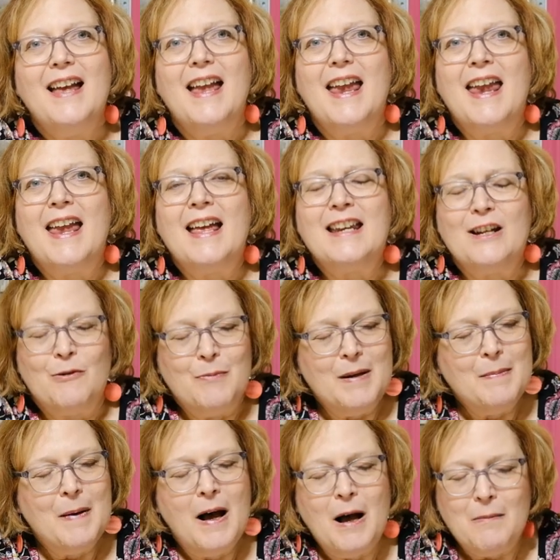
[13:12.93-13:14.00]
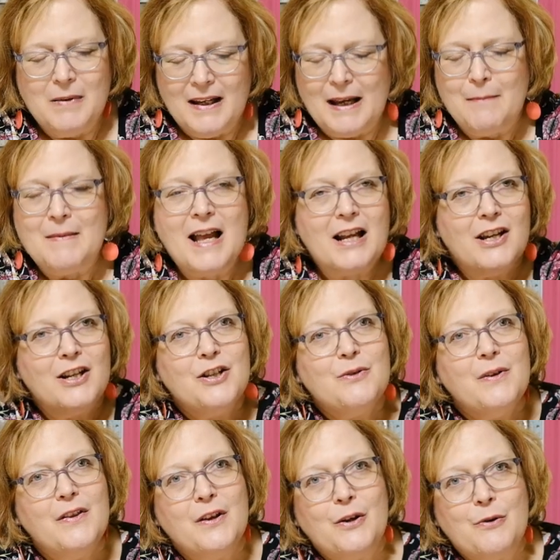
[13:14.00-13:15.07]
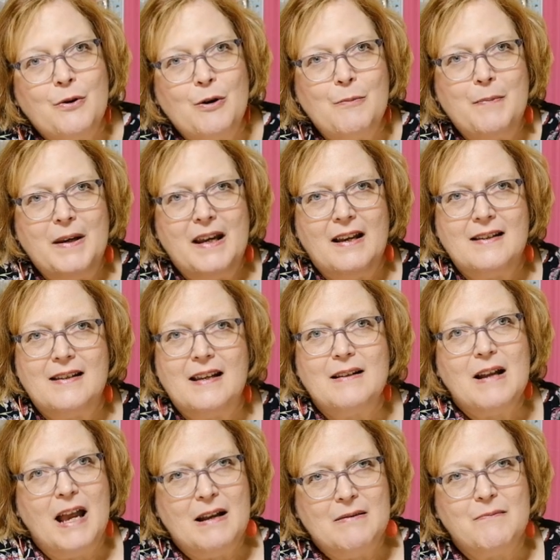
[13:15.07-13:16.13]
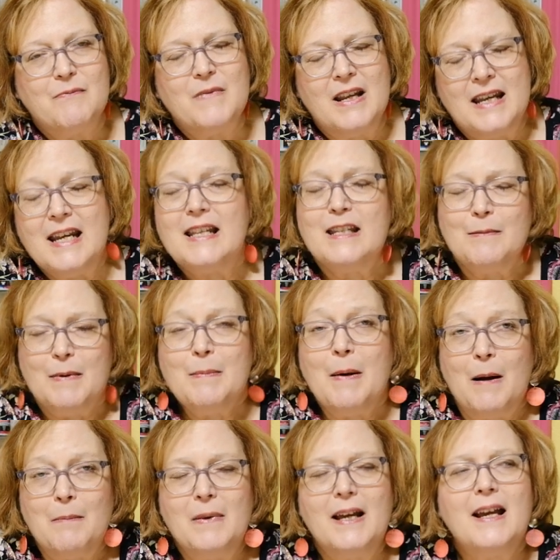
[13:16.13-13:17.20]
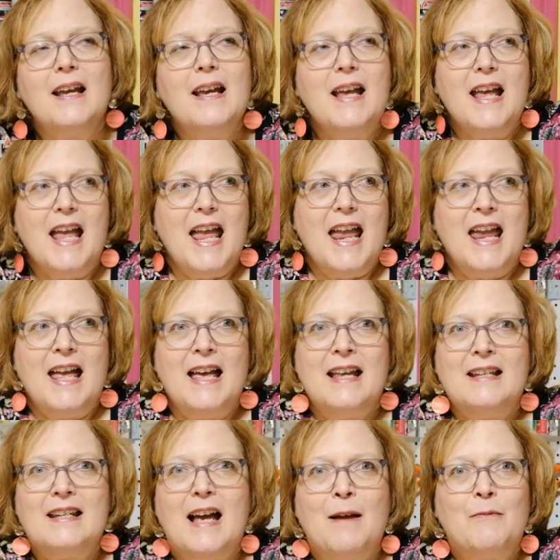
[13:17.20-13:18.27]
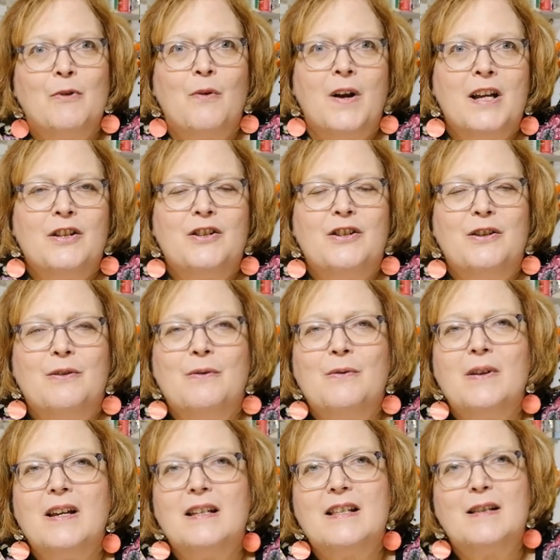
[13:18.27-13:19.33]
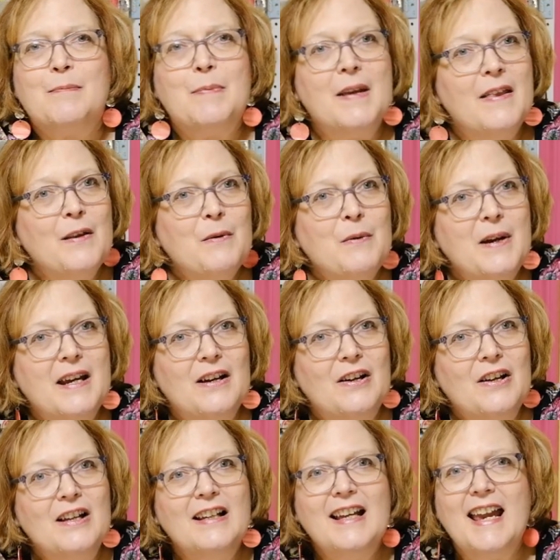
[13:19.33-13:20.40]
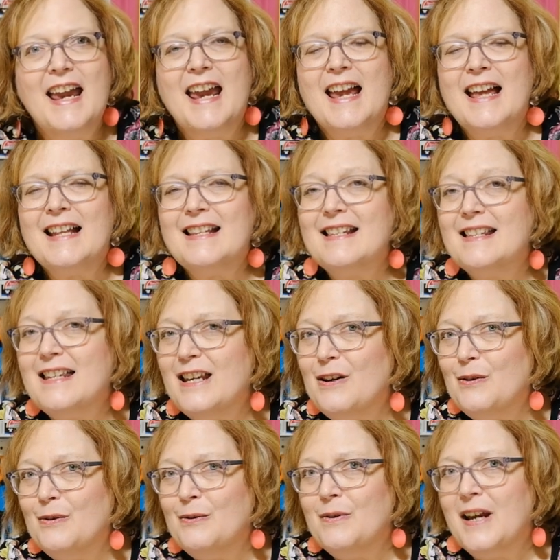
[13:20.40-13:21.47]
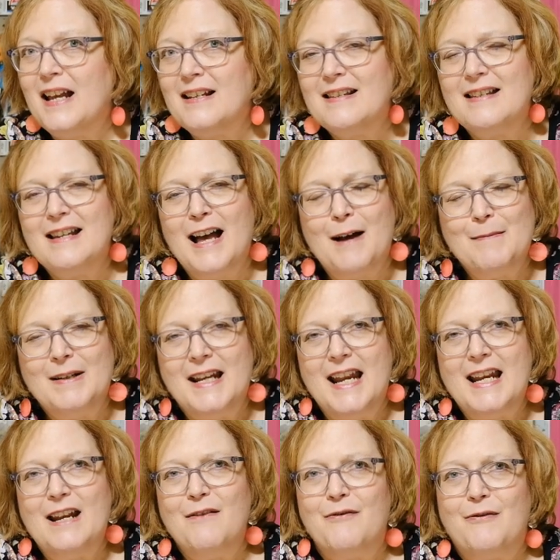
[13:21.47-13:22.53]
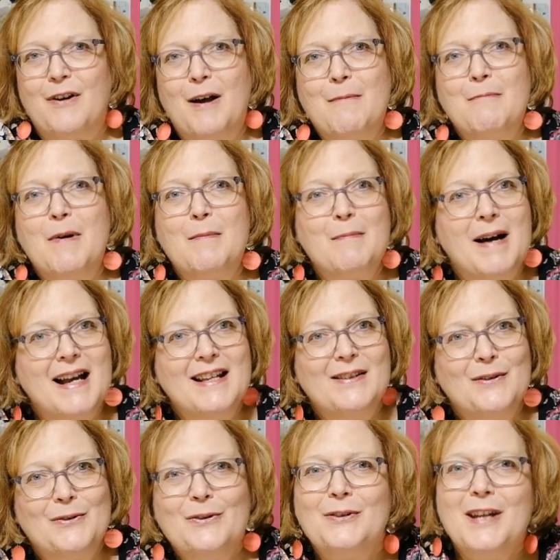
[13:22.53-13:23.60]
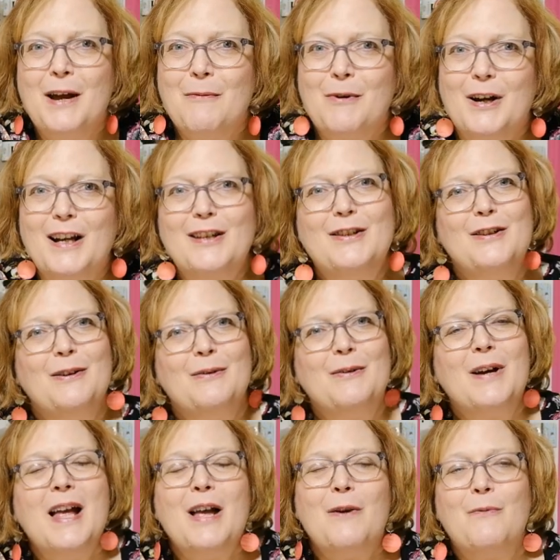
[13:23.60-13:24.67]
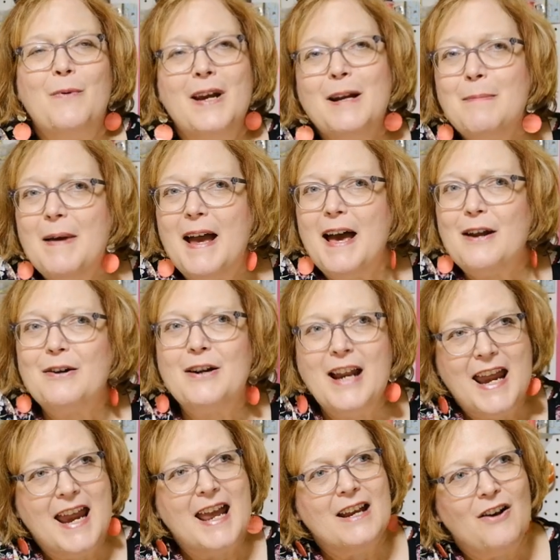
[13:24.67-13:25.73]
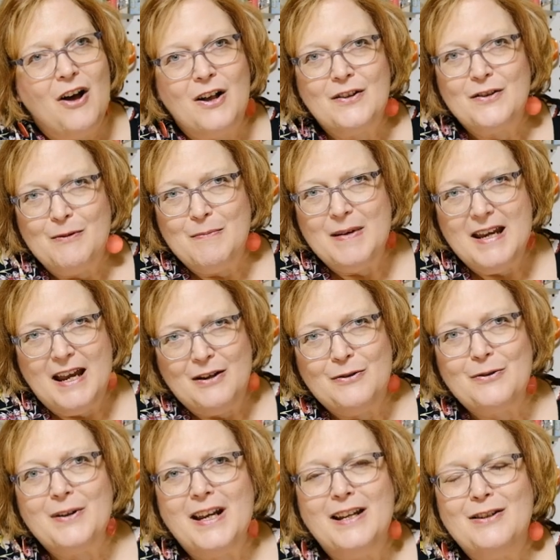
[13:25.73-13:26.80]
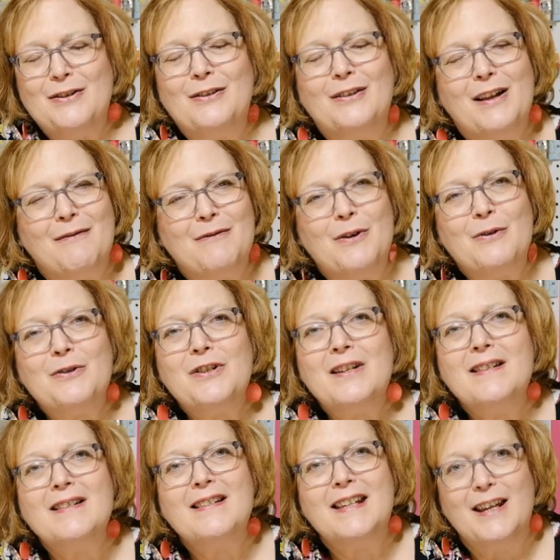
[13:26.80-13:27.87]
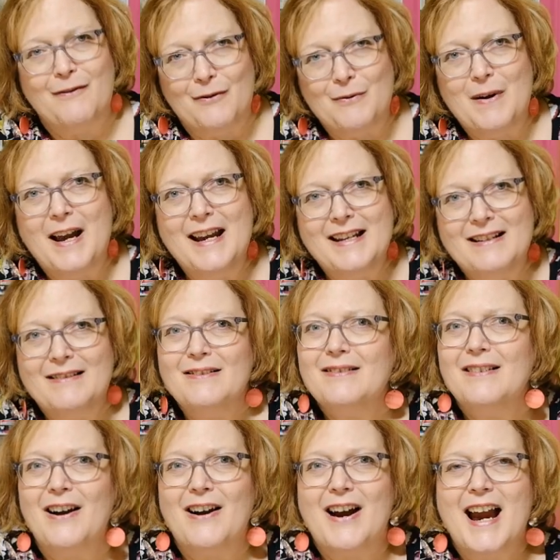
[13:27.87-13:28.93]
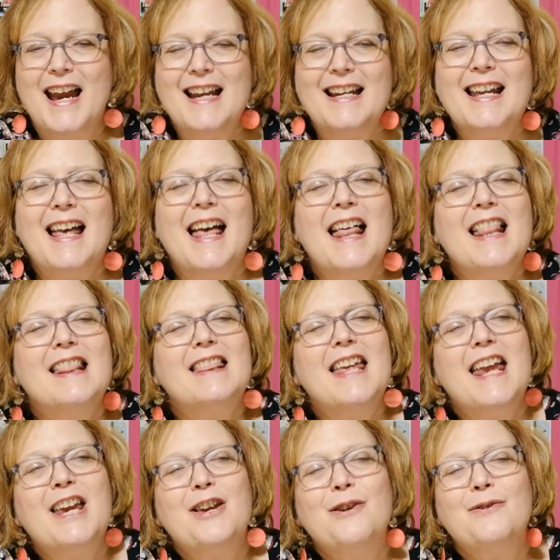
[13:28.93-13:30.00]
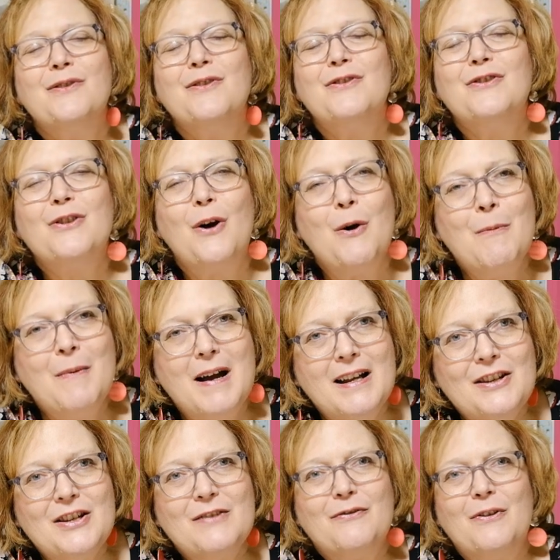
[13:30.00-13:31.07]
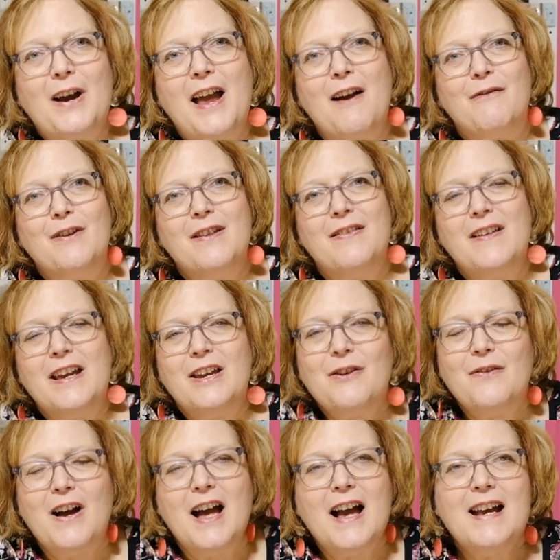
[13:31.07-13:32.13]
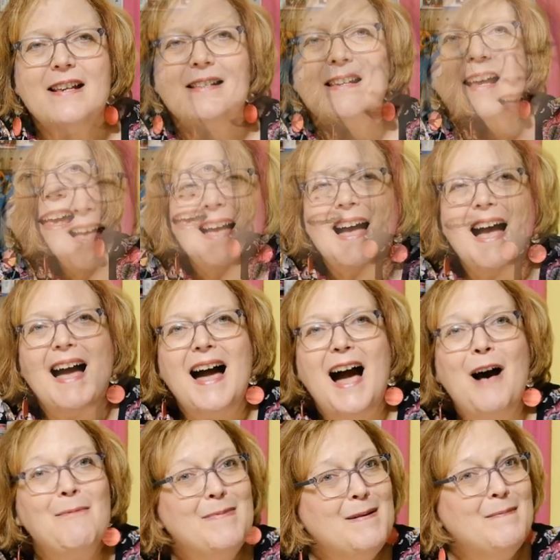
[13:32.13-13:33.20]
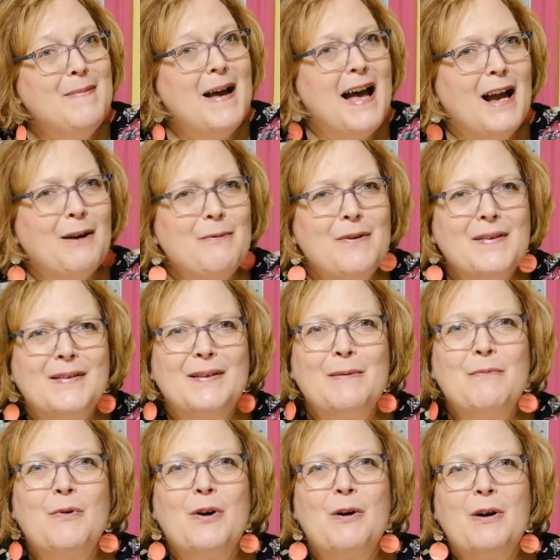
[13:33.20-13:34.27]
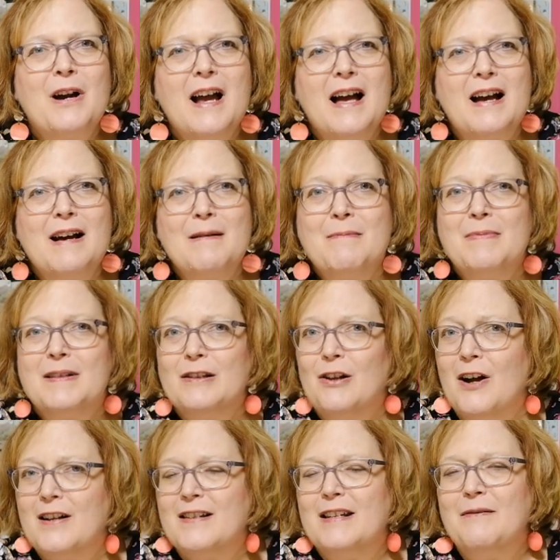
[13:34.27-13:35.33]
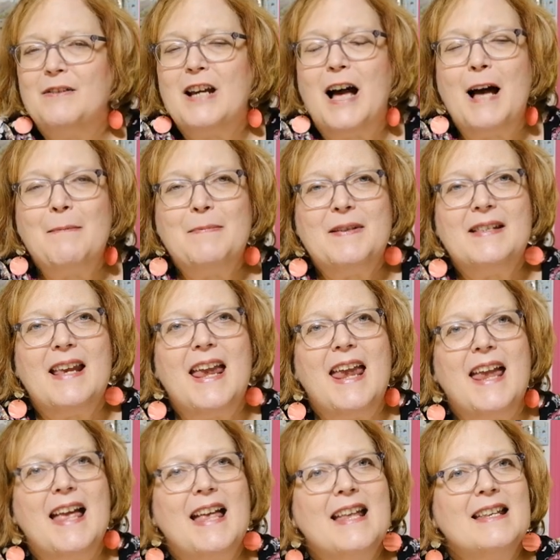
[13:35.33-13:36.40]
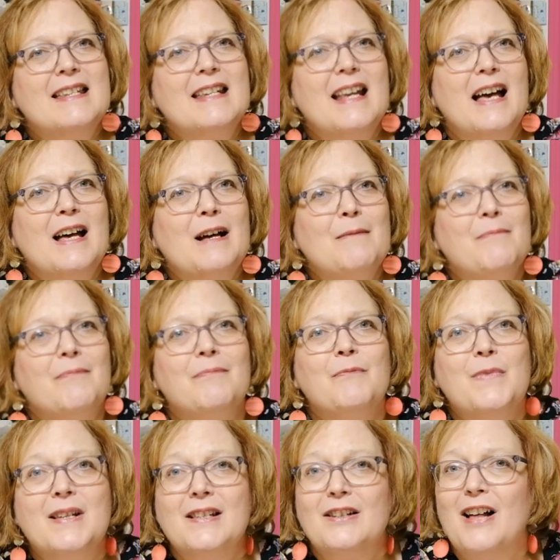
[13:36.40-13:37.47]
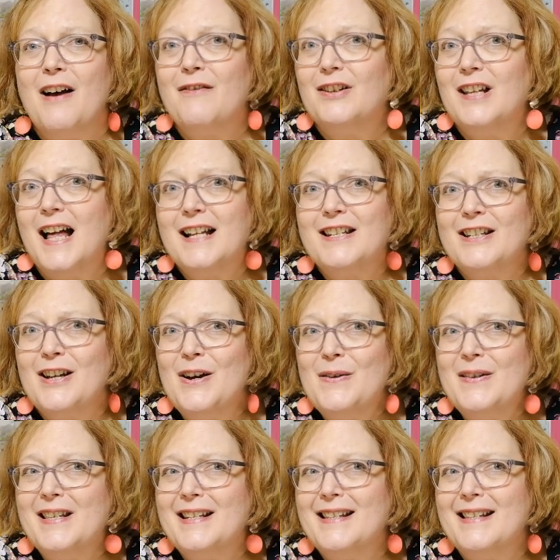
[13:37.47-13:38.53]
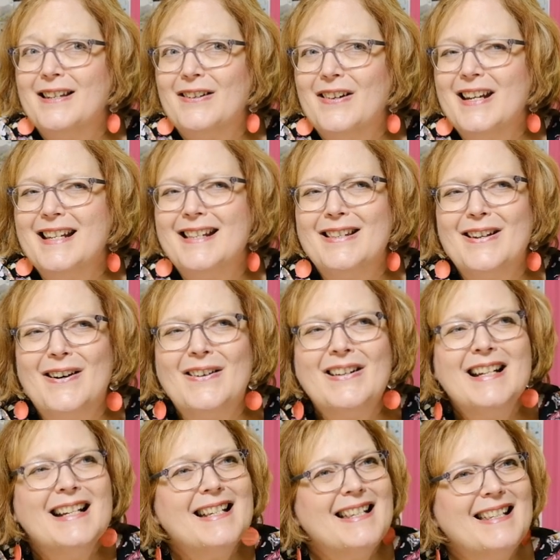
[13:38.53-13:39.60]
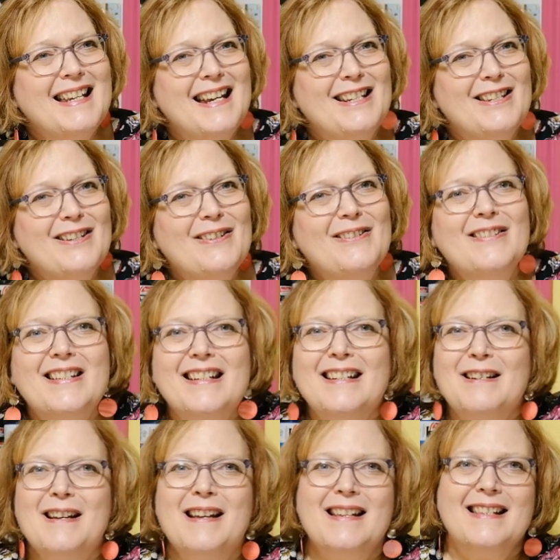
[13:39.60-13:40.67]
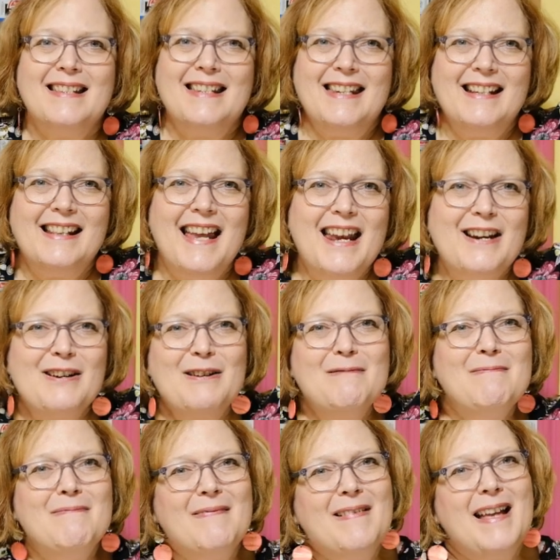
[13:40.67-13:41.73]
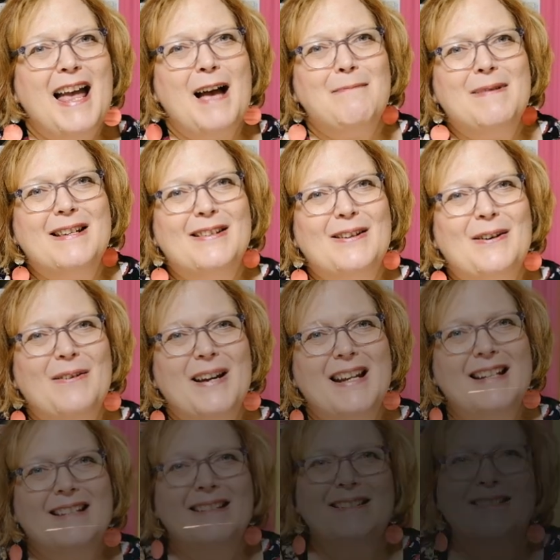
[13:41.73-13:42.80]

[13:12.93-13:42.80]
and it'll be public. I'm not going to do it in the group because it, I, it needs to be public. And I'm going to spin the wheel and see who gets nominated from my social network to win a pattern and also be entered into Love Notions giveaway. All right. Thank you so much for everything, you guys. I'll be back with some more uh, long sleeve tops and um, we still have a lot to go in this series. So stay tuned. See you later. Happy sewing.